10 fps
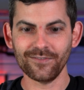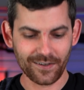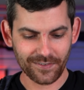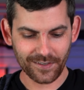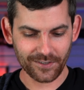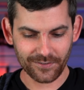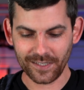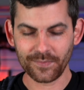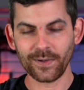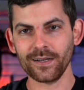rifle that you're
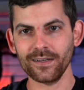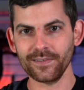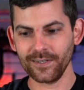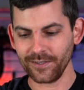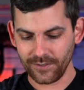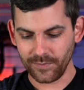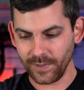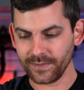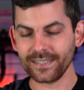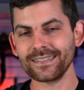really proud of. You know, you, you
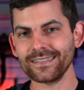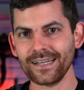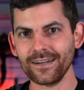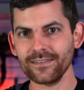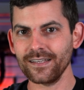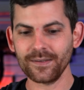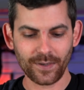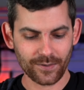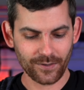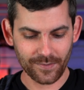built this entire thing,
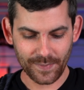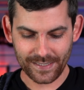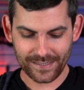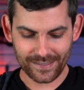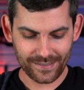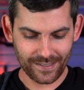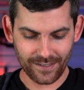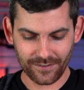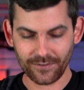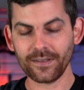bought all the pieces, and then
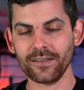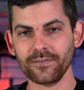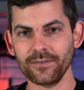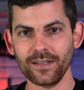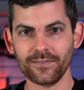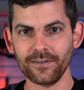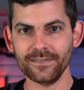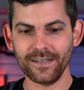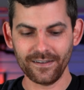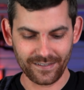you throw that throw lever
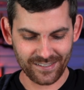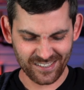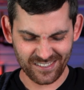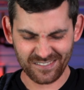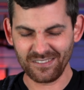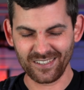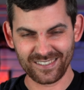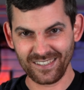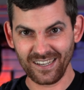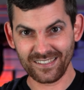on there and it just
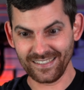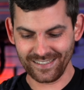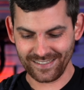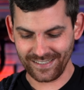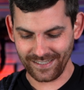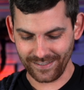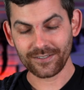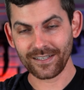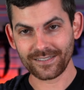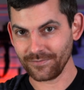looks ugly as sin.
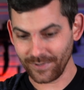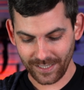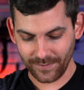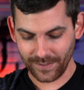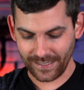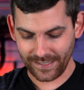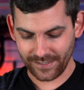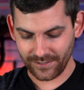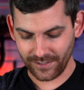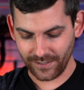So that's really what got
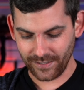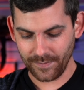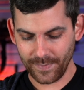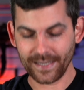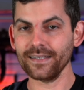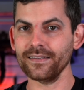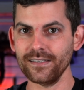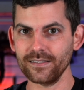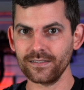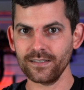us started making
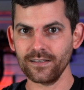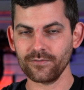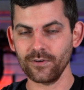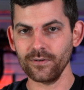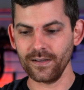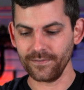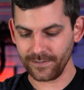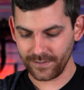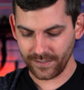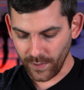these throw
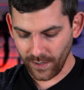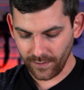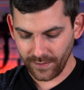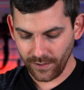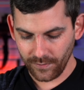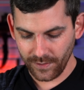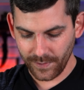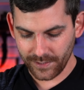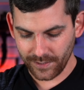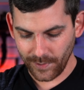levers. We are the only
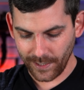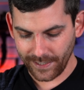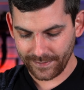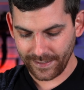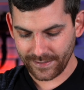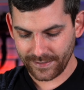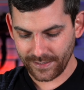ones on the market that